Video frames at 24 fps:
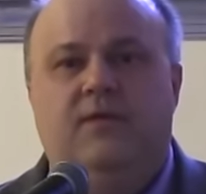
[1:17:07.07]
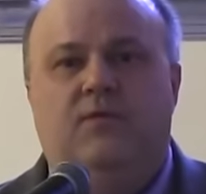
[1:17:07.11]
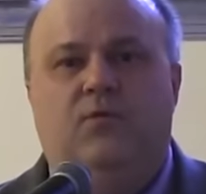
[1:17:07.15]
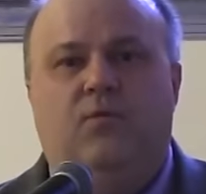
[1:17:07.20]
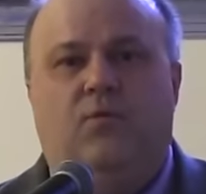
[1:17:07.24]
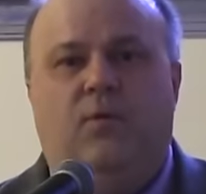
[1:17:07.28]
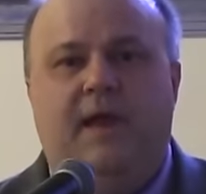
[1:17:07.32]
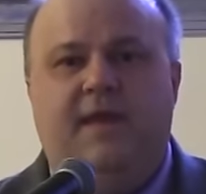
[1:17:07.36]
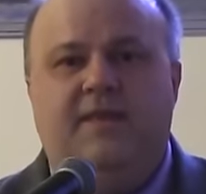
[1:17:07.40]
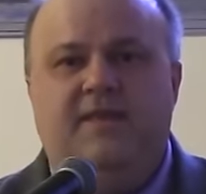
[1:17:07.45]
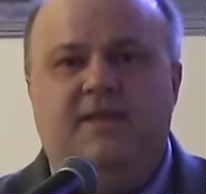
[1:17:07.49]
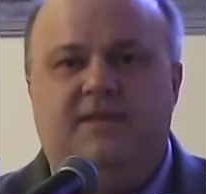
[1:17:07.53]
the
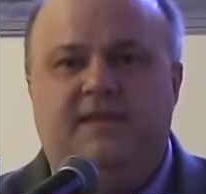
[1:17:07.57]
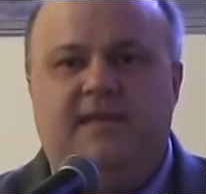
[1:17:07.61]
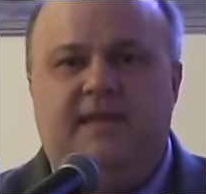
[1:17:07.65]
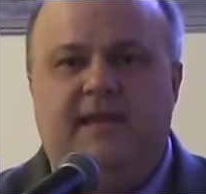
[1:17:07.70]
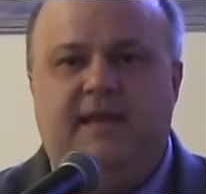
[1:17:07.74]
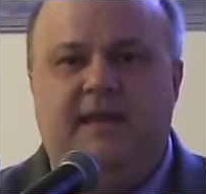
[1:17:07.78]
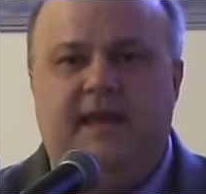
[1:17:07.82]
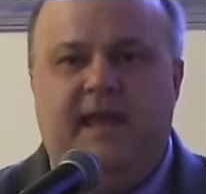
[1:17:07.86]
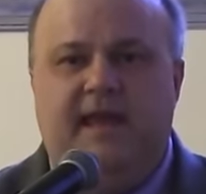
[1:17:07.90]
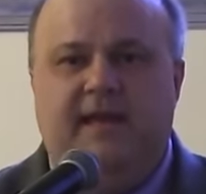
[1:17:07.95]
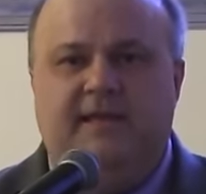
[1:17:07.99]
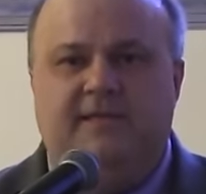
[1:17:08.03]
way the
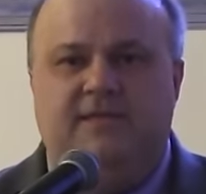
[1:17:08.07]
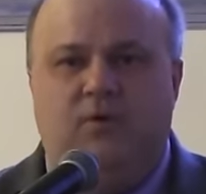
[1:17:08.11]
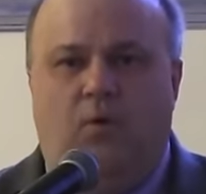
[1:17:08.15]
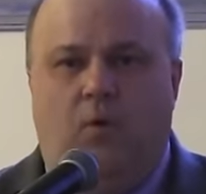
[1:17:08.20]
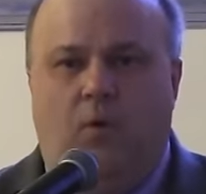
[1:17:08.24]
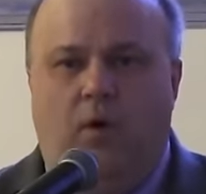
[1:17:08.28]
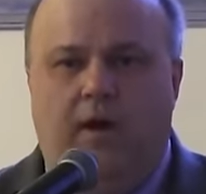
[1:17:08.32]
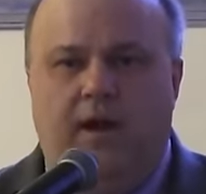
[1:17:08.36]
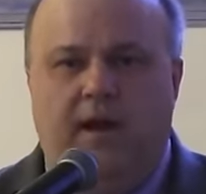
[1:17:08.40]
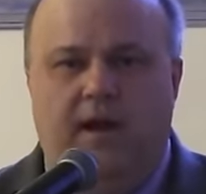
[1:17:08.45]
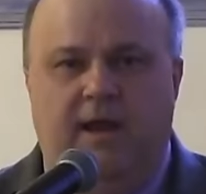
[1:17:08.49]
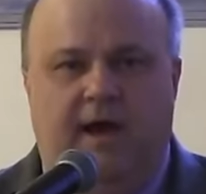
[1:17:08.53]
DNA is
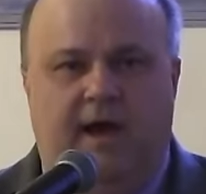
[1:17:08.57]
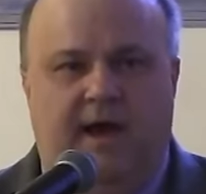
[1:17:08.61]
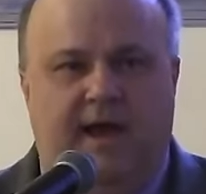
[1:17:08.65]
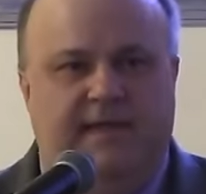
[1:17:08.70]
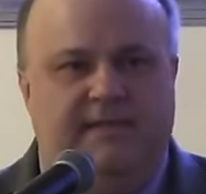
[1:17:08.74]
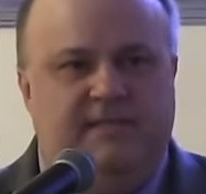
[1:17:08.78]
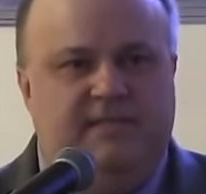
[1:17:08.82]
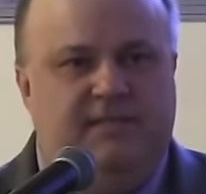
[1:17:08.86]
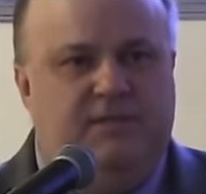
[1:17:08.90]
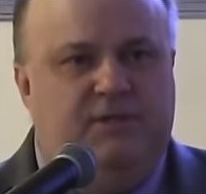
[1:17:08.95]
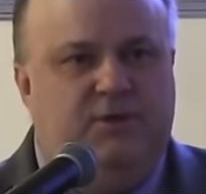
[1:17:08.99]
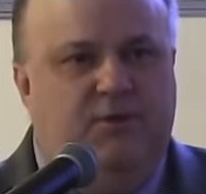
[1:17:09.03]

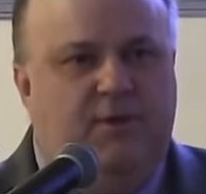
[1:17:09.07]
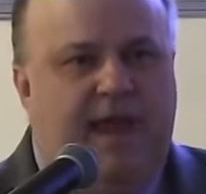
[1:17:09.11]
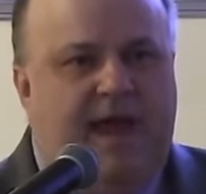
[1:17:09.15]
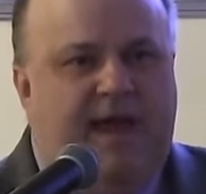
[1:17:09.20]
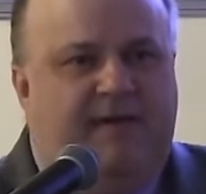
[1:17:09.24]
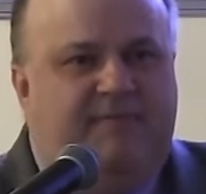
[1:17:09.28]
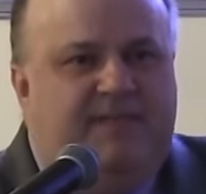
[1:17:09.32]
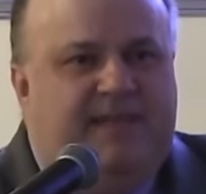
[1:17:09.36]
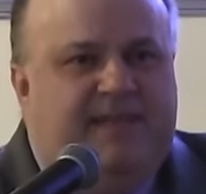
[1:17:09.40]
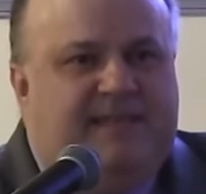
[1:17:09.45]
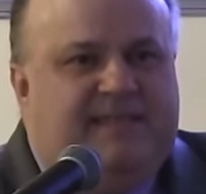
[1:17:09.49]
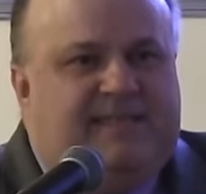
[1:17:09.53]
organized is you
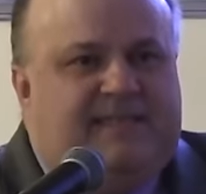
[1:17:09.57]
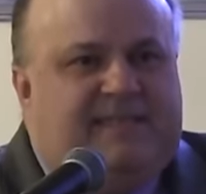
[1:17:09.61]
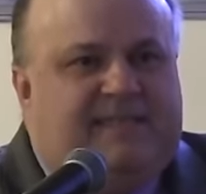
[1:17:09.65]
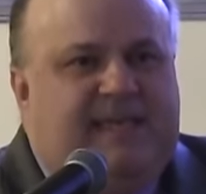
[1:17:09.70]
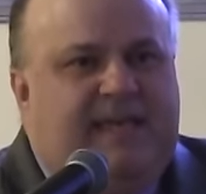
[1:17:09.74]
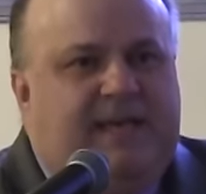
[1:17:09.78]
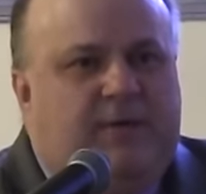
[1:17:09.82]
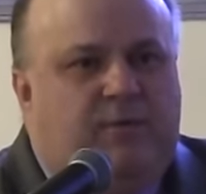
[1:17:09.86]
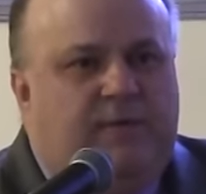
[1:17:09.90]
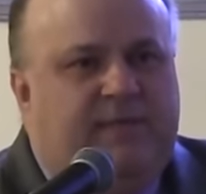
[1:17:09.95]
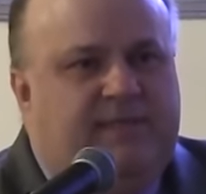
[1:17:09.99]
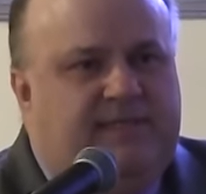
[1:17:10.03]
have these
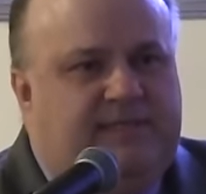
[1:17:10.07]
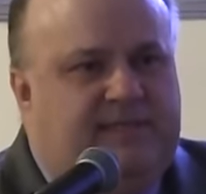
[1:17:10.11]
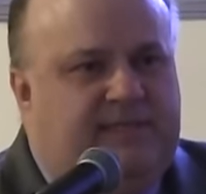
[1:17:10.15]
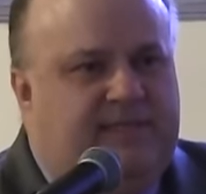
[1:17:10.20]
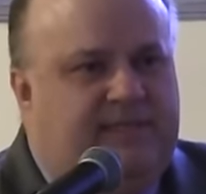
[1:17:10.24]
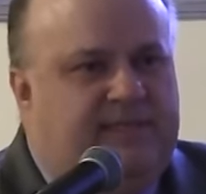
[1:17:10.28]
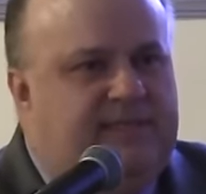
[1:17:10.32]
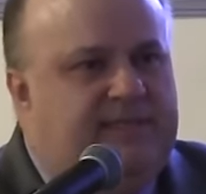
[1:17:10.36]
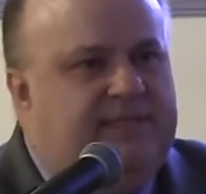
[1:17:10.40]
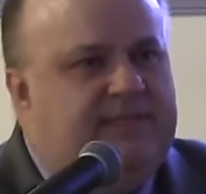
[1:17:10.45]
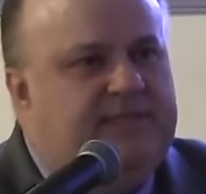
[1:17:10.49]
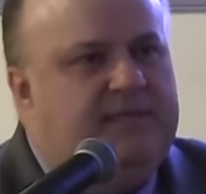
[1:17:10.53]

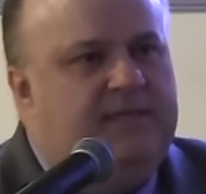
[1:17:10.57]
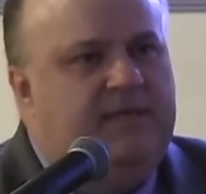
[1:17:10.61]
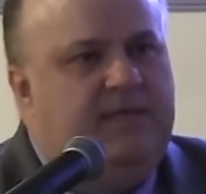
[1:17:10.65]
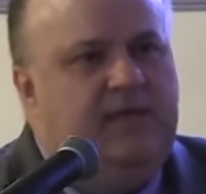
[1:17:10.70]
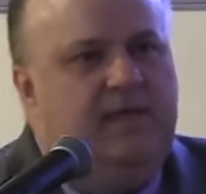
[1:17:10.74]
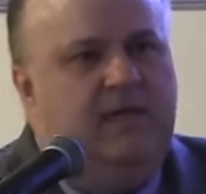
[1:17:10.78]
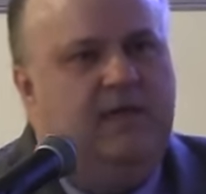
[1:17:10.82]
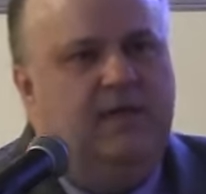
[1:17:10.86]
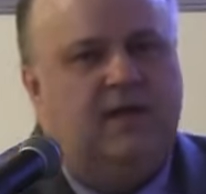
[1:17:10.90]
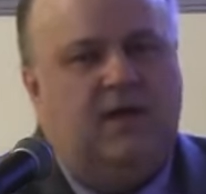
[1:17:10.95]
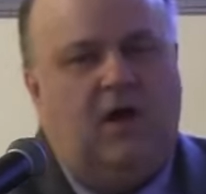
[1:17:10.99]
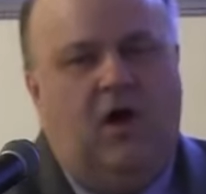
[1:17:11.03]
sequences
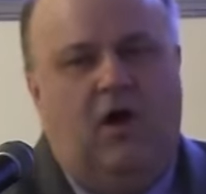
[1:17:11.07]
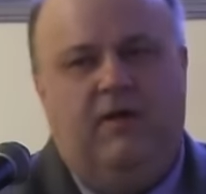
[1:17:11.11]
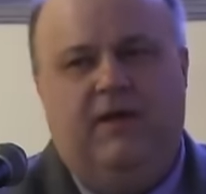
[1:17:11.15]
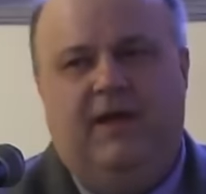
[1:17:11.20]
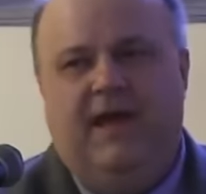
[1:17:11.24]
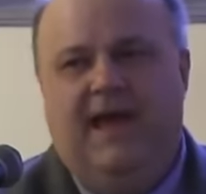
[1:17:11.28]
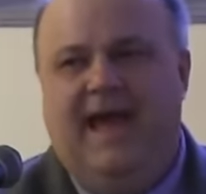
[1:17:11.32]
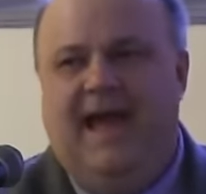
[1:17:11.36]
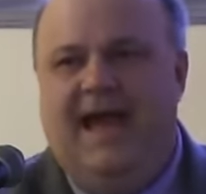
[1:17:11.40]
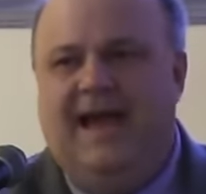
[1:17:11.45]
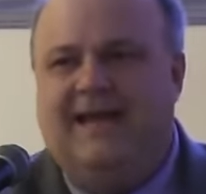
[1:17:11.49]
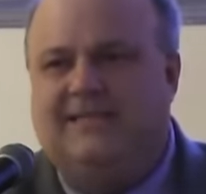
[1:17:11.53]

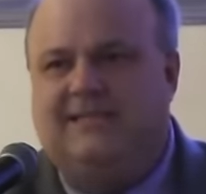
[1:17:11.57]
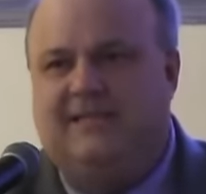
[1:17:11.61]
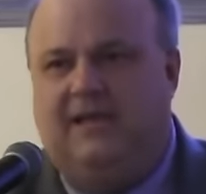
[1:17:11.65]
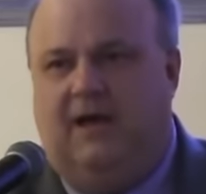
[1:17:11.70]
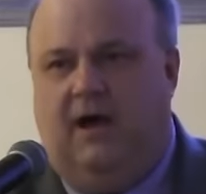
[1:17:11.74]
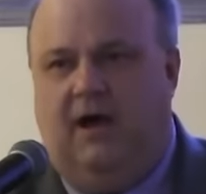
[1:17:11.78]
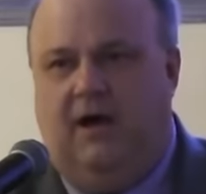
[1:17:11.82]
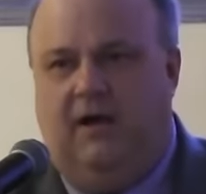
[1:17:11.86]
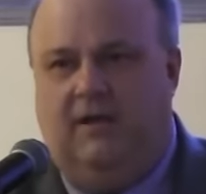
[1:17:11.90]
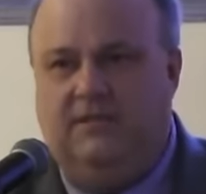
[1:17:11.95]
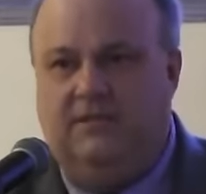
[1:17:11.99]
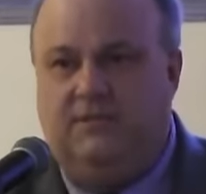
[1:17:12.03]
called
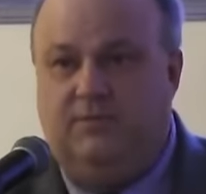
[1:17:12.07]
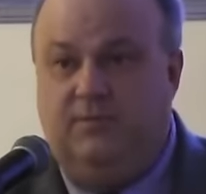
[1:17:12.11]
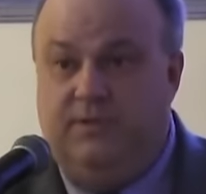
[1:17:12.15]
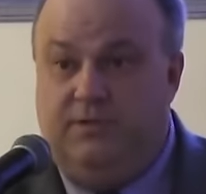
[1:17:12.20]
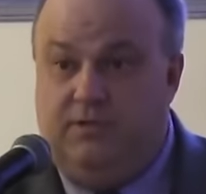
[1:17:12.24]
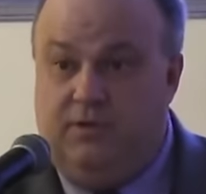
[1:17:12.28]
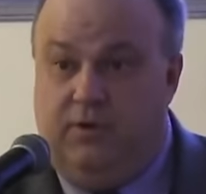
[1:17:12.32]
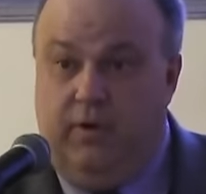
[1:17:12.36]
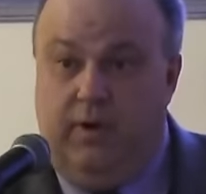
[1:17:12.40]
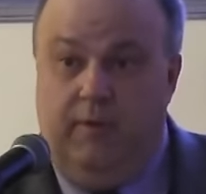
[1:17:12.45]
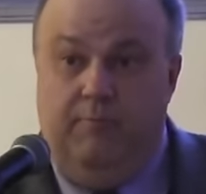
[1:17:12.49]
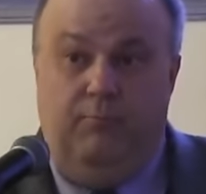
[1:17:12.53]
exons,
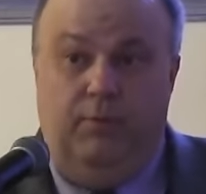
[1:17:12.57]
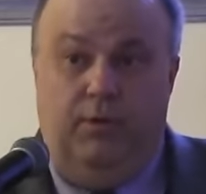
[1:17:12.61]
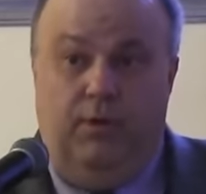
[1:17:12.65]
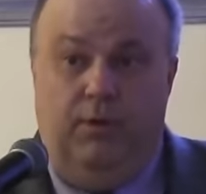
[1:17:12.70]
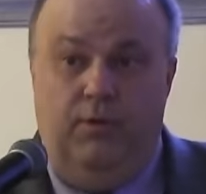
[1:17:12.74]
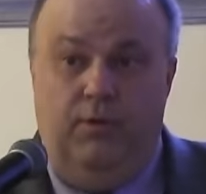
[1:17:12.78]
which are in